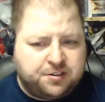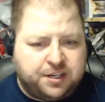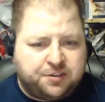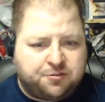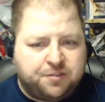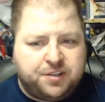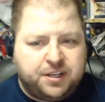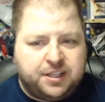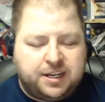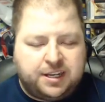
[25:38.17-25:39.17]
Like, drifting
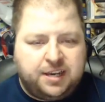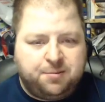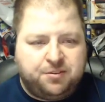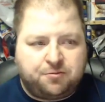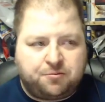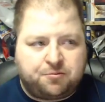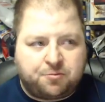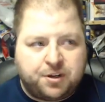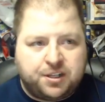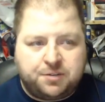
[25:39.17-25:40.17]
in that game is
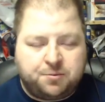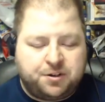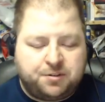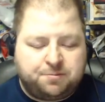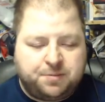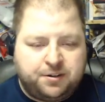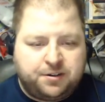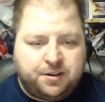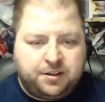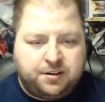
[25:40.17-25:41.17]
really weird
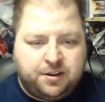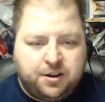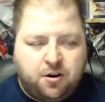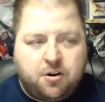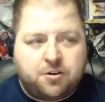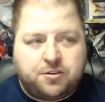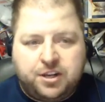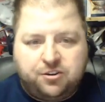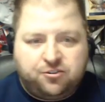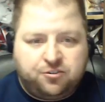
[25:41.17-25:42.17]
and harder than
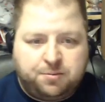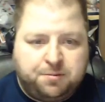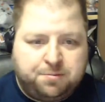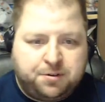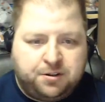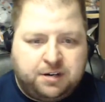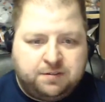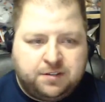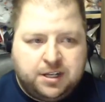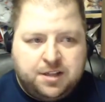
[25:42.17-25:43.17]
it should be to pull off.
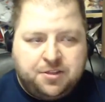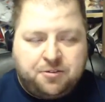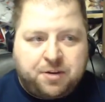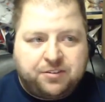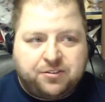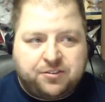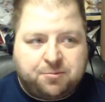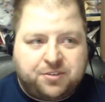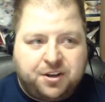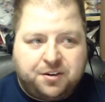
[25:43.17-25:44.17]
The races
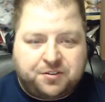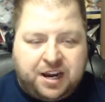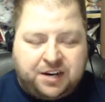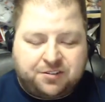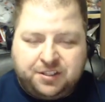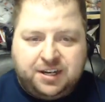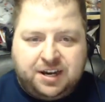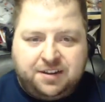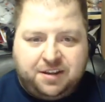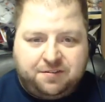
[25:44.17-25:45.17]
themselves are actually
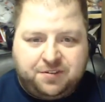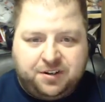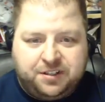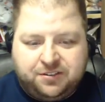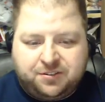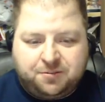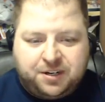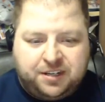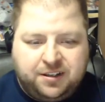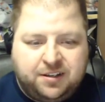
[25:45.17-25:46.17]
not that fun, at least the one
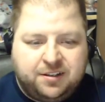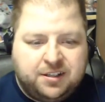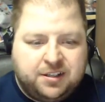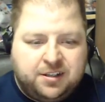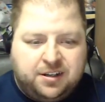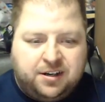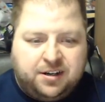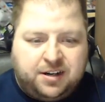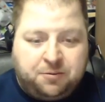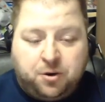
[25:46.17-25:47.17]
I did.
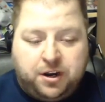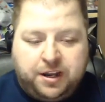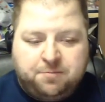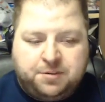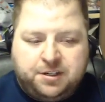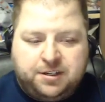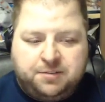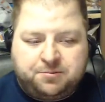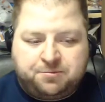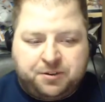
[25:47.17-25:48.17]
I won it, but it
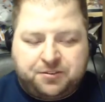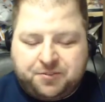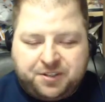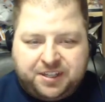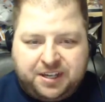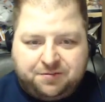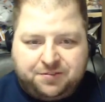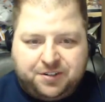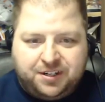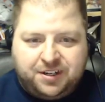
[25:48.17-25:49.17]
wasn't really that
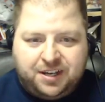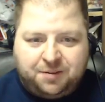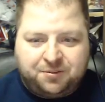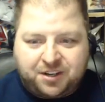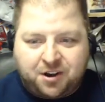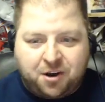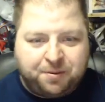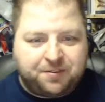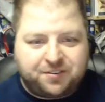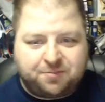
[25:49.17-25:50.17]
fun. And I was, like,
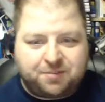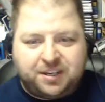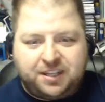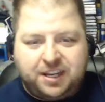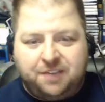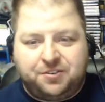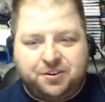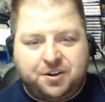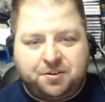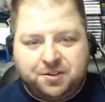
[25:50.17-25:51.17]
hoping for some kind of, like,
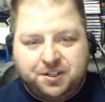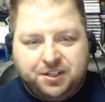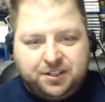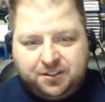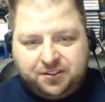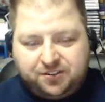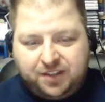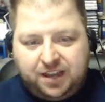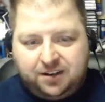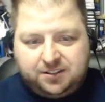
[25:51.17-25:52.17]
F-Zero
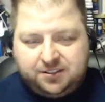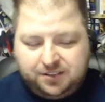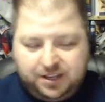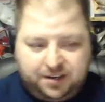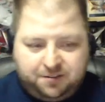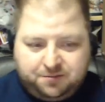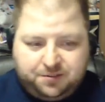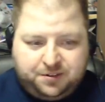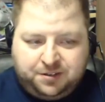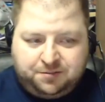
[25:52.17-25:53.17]
style, and
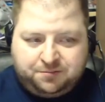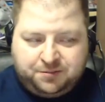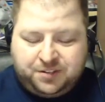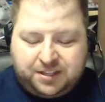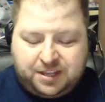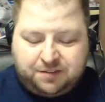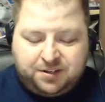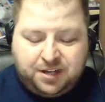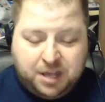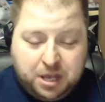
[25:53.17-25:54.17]
it was not that
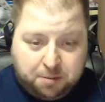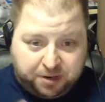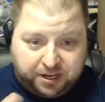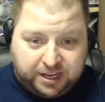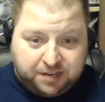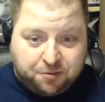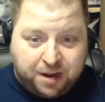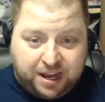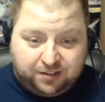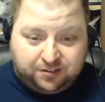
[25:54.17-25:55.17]
fun. But in
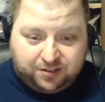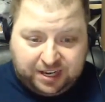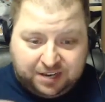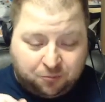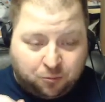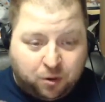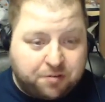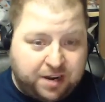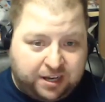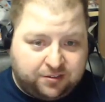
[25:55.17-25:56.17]
one
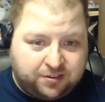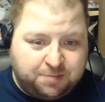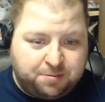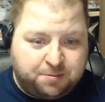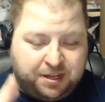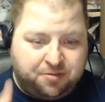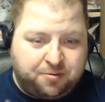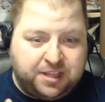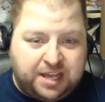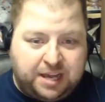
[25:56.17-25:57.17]
race, keep in mind
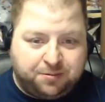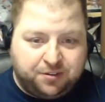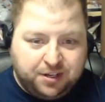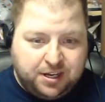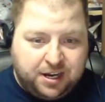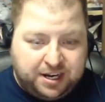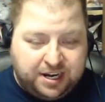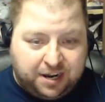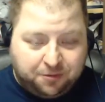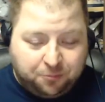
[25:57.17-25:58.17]
3 laps,
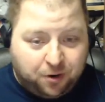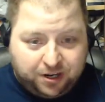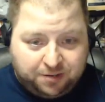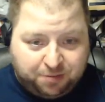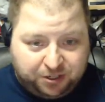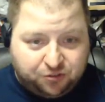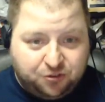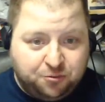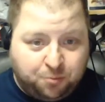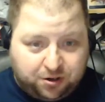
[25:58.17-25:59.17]
not 1 but
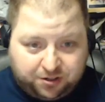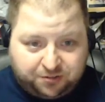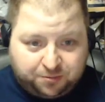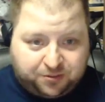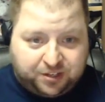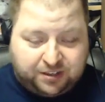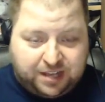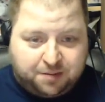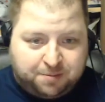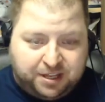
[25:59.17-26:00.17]
2 walkers were sent
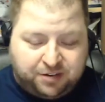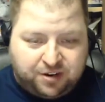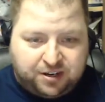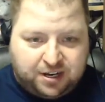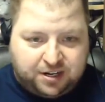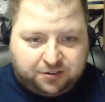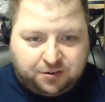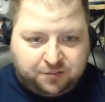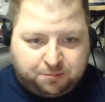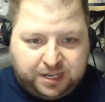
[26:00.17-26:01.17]
down by that dreadnought on 2
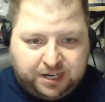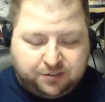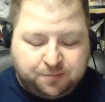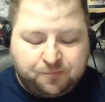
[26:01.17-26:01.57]
different planets.